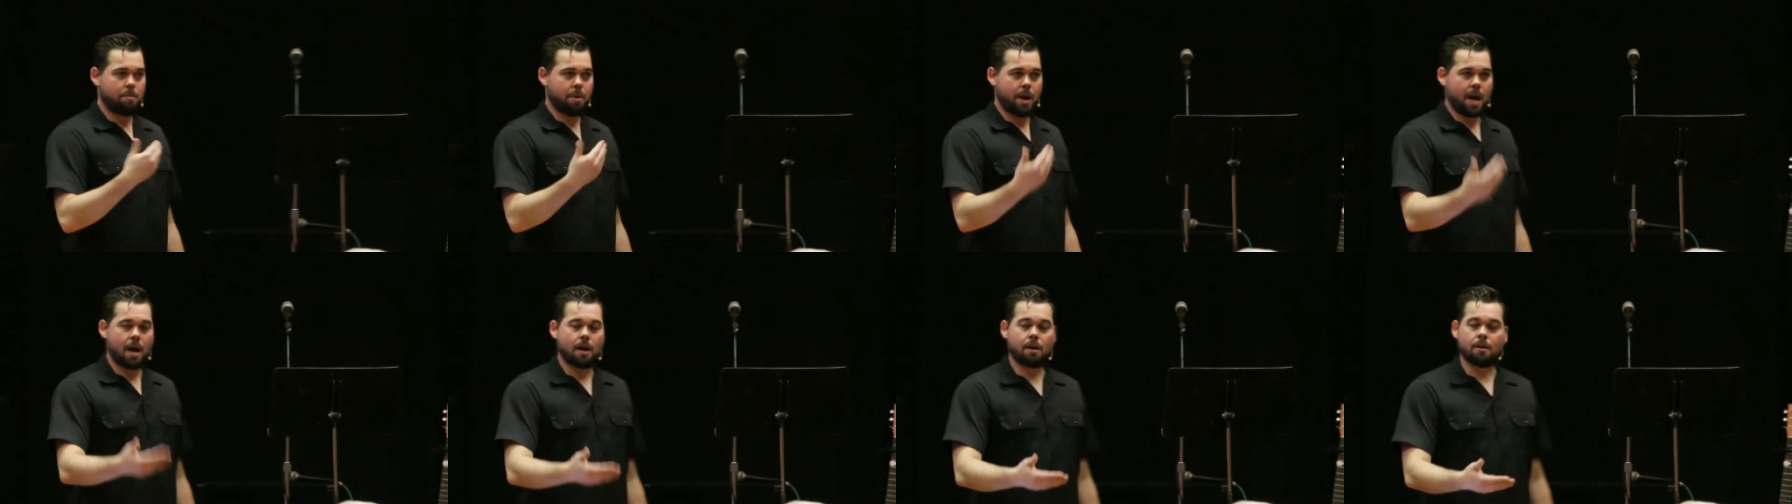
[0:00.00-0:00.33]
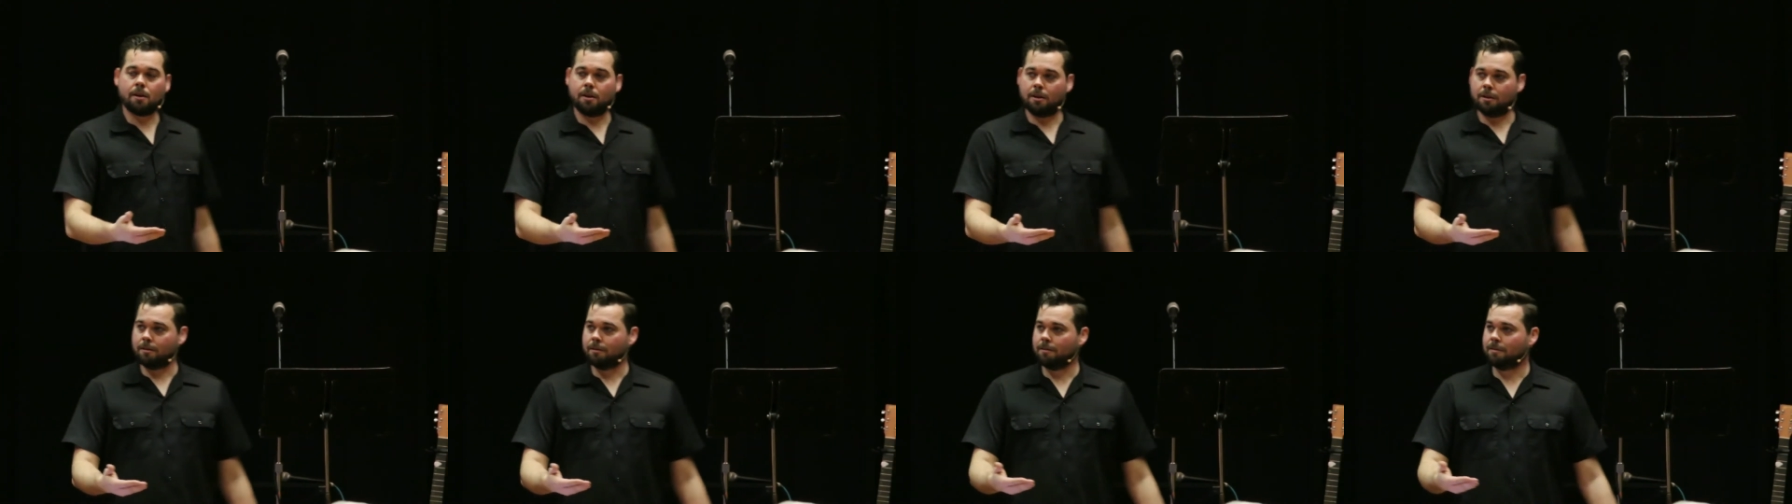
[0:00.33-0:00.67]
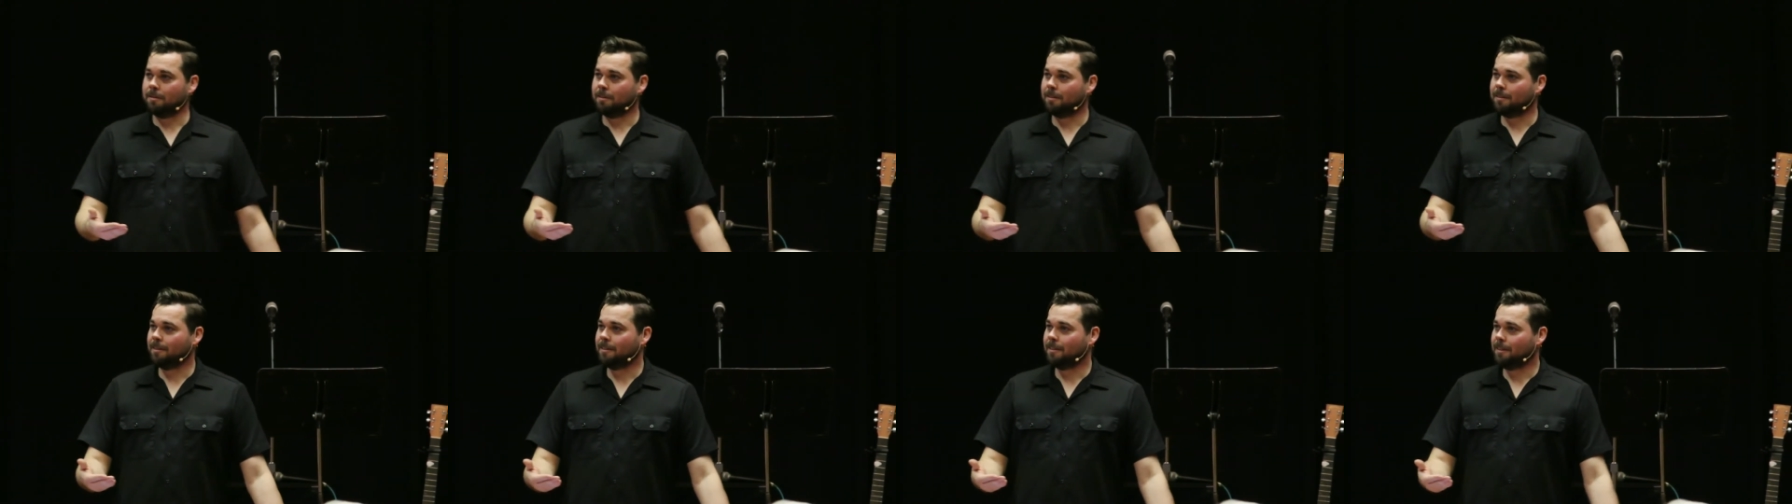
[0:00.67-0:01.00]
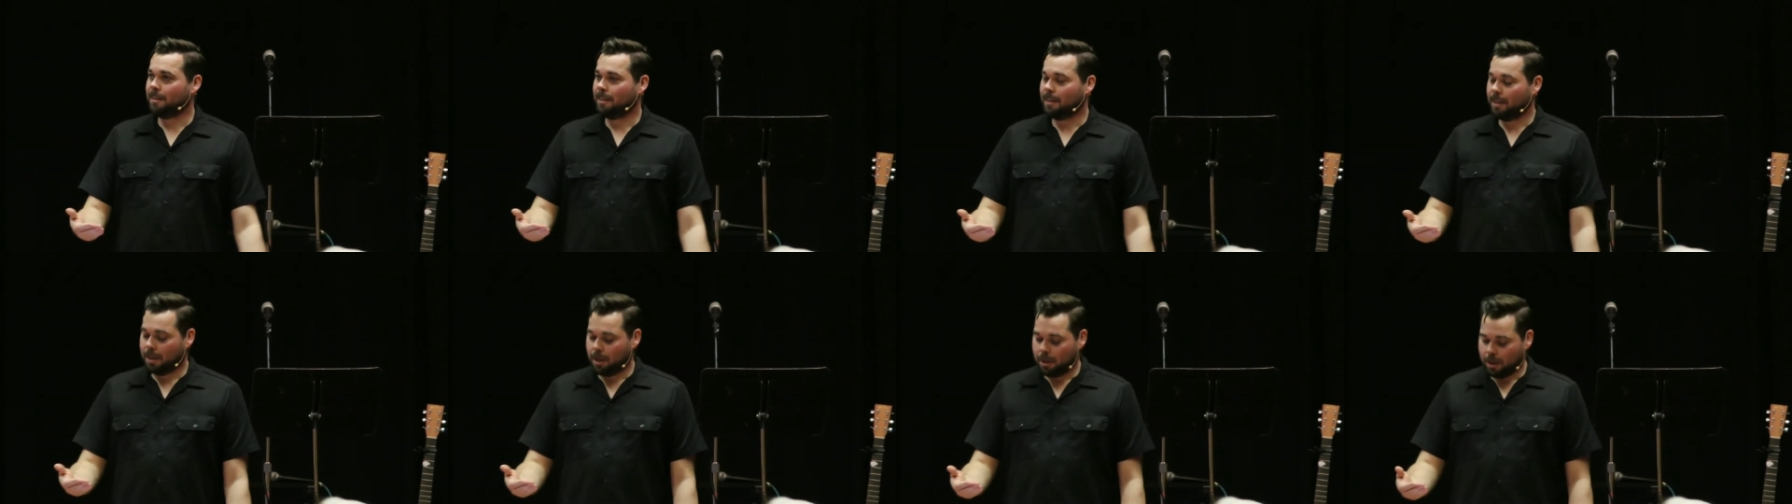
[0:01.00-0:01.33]
the pattern here?
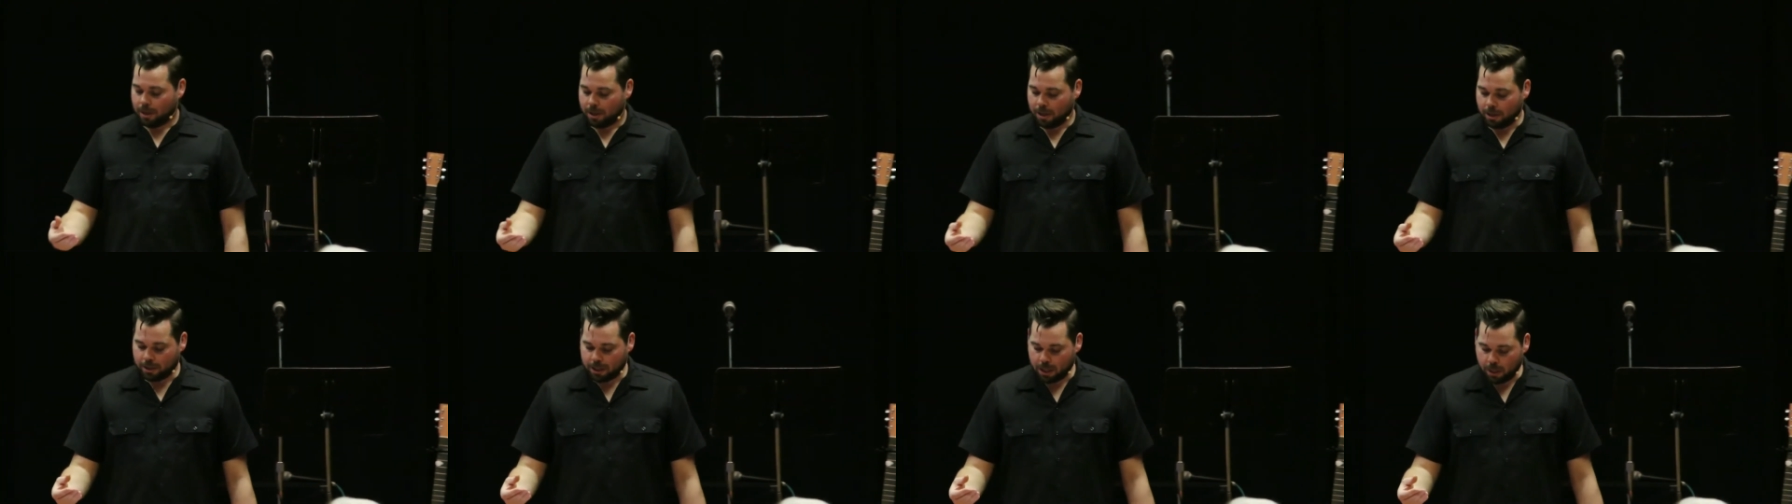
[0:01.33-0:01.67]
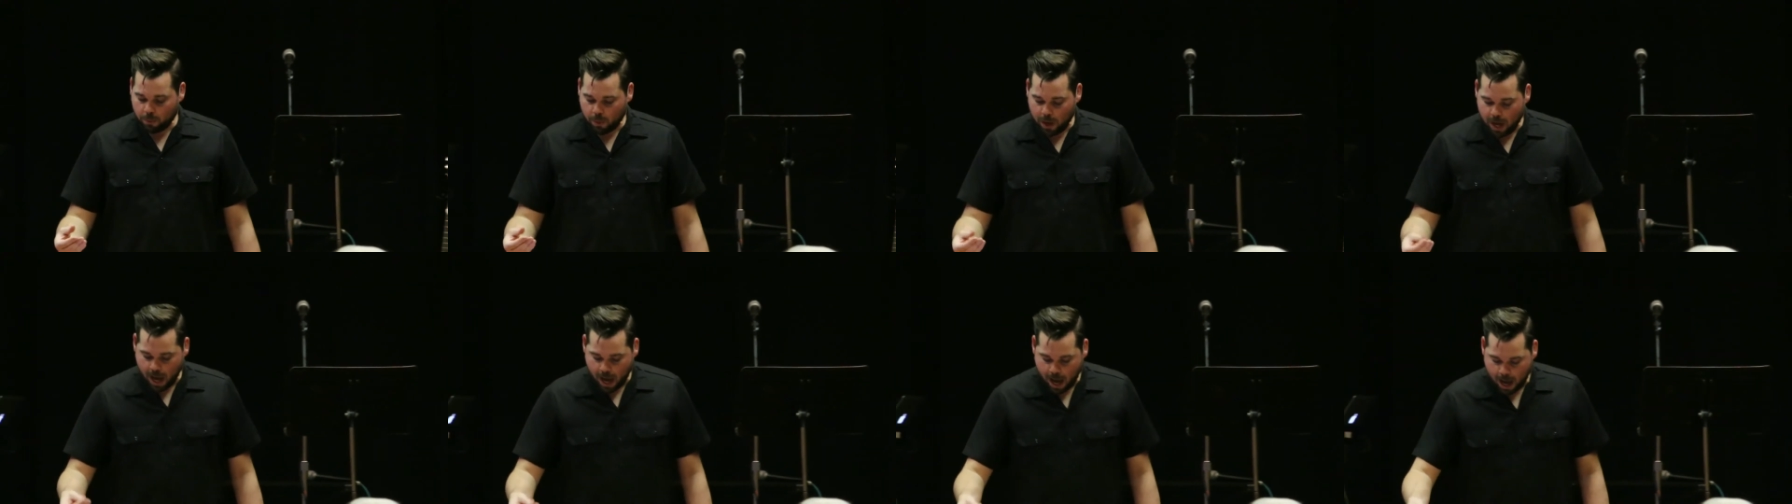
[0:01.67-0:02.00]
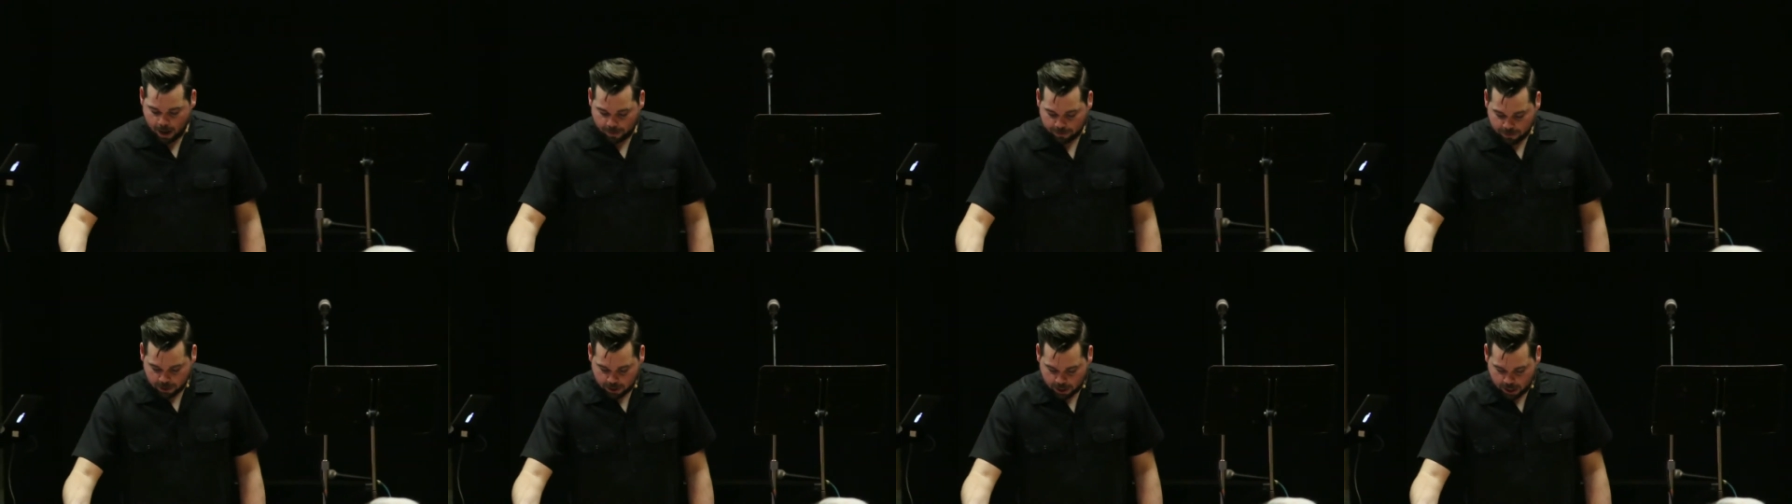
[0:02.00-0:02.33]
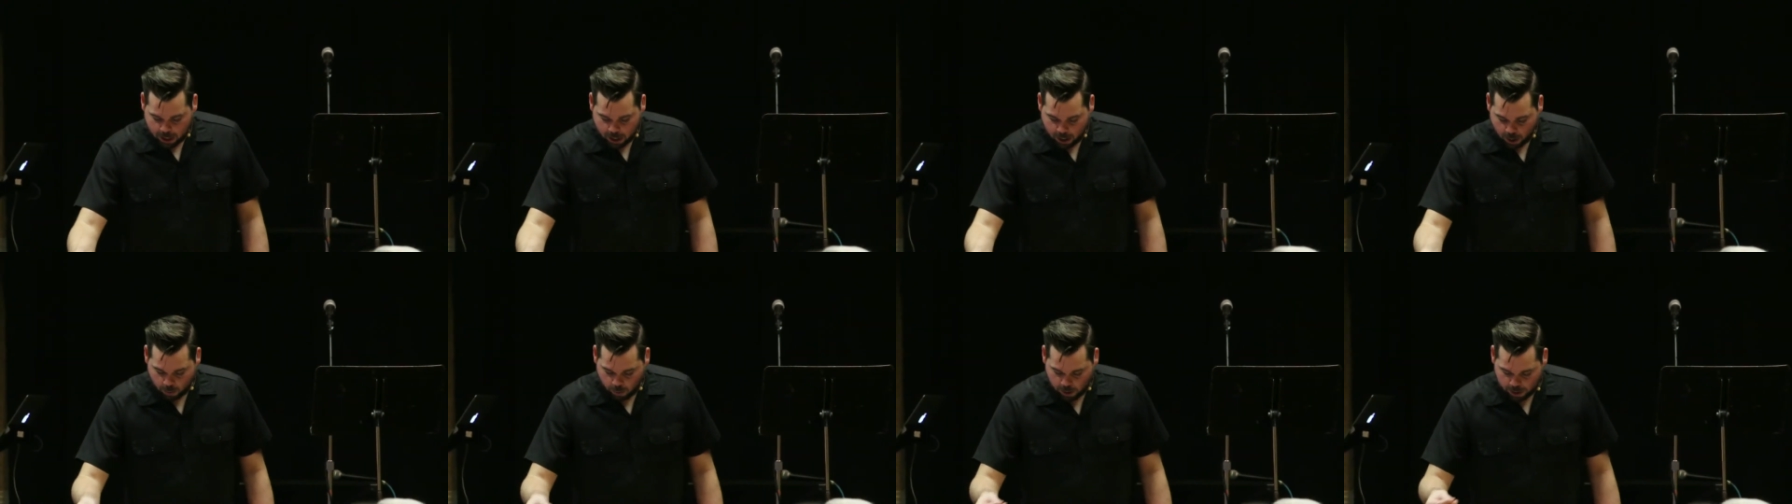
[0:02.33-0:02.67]
You see, we have to
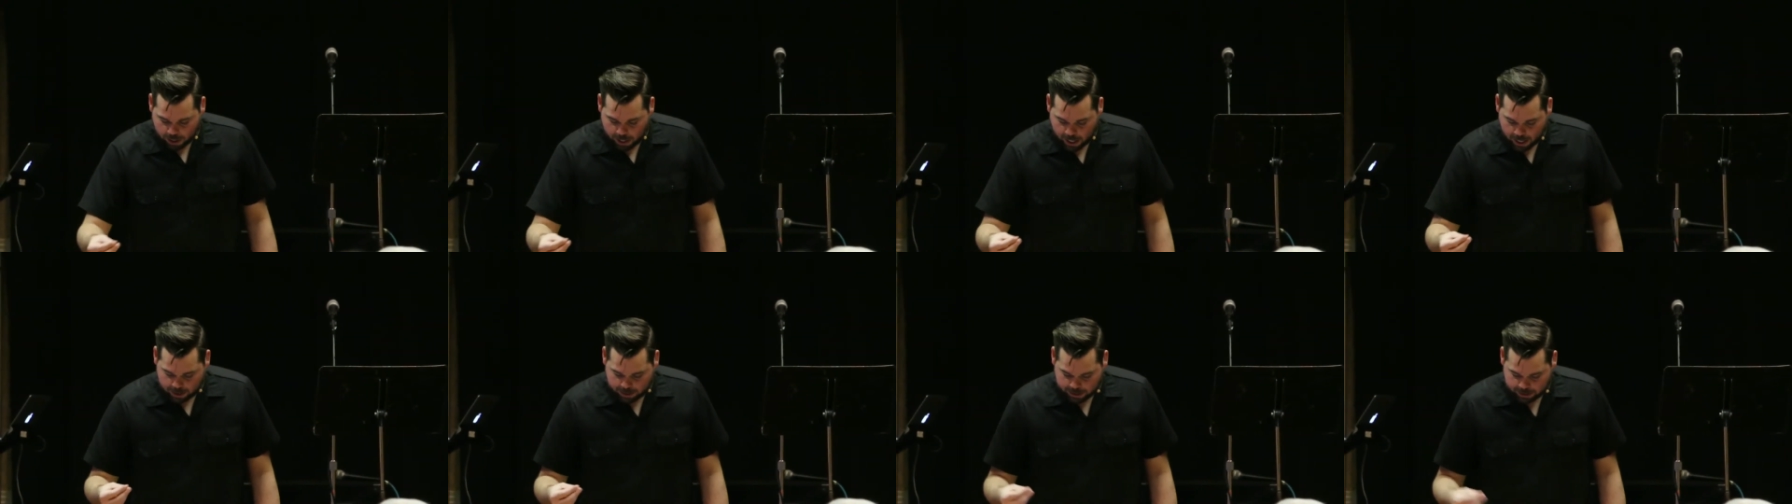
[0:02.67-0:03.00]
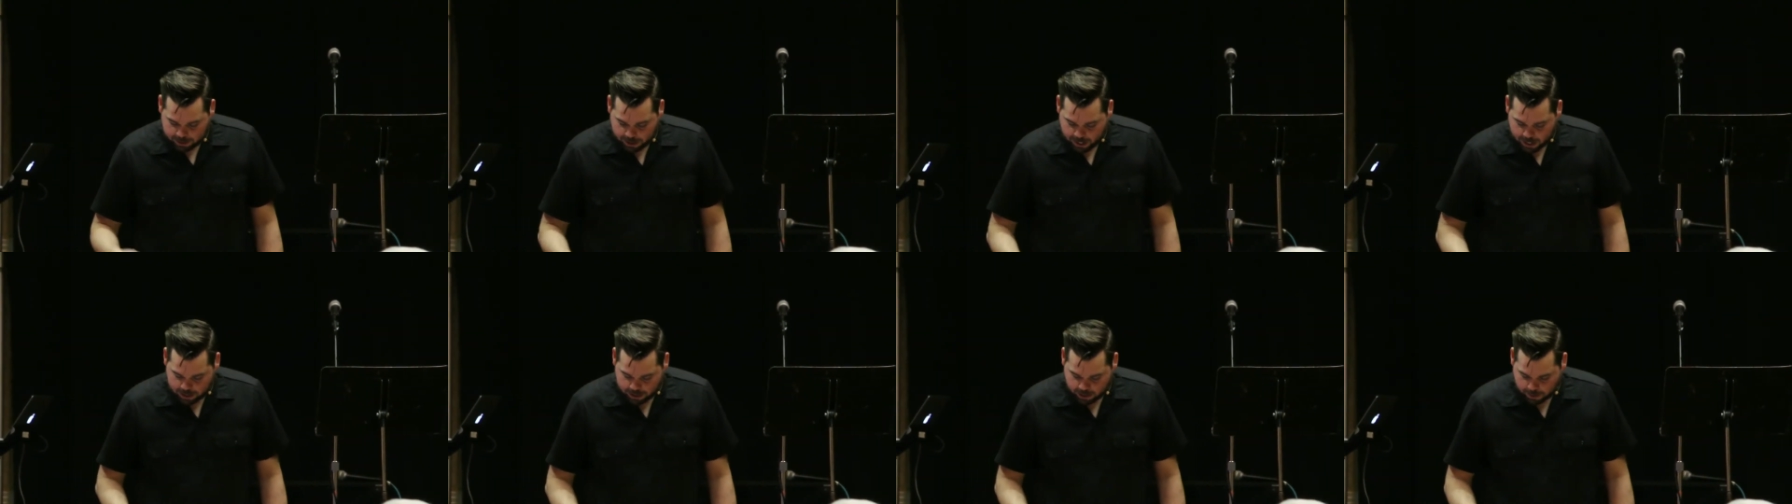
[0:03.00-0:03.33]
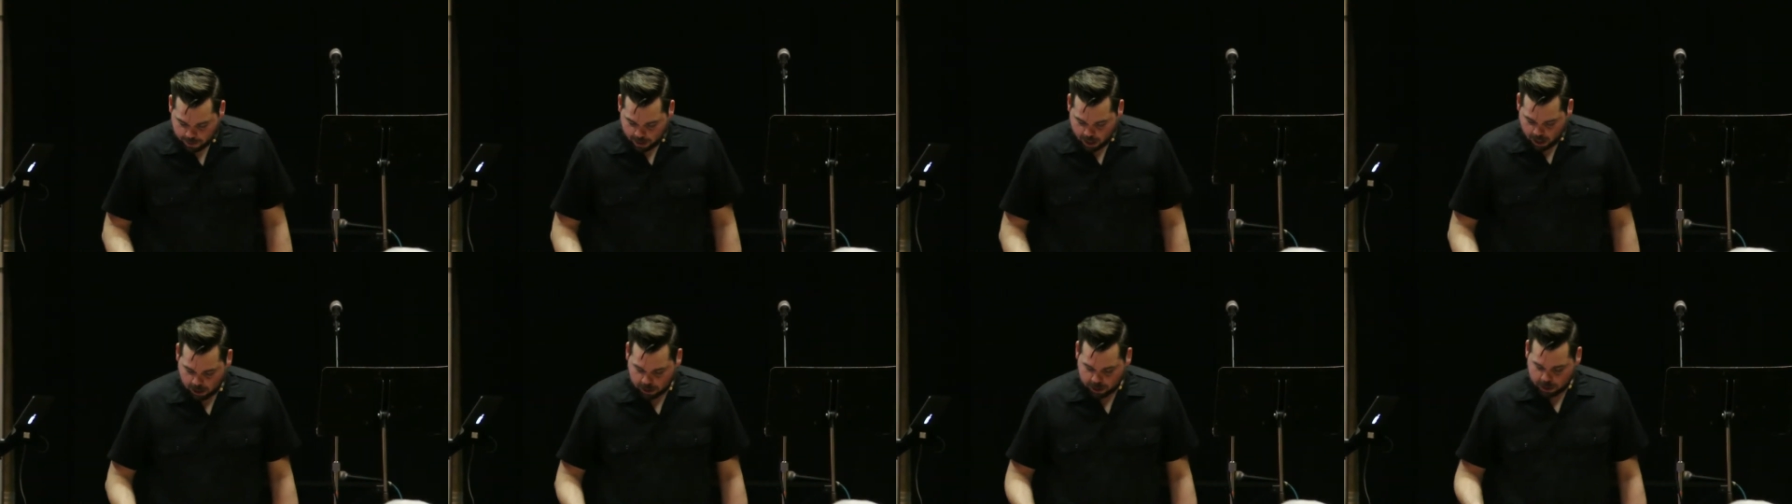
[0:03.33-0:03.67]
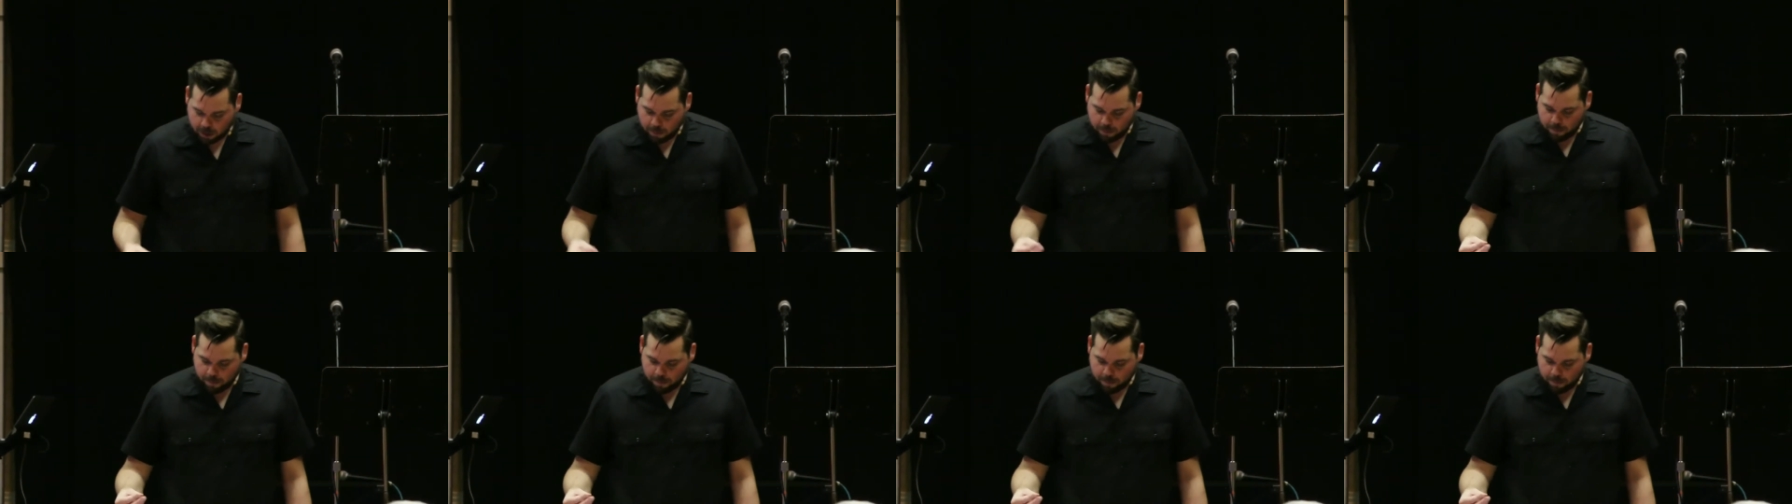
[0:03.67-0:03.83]
hear what God says about us,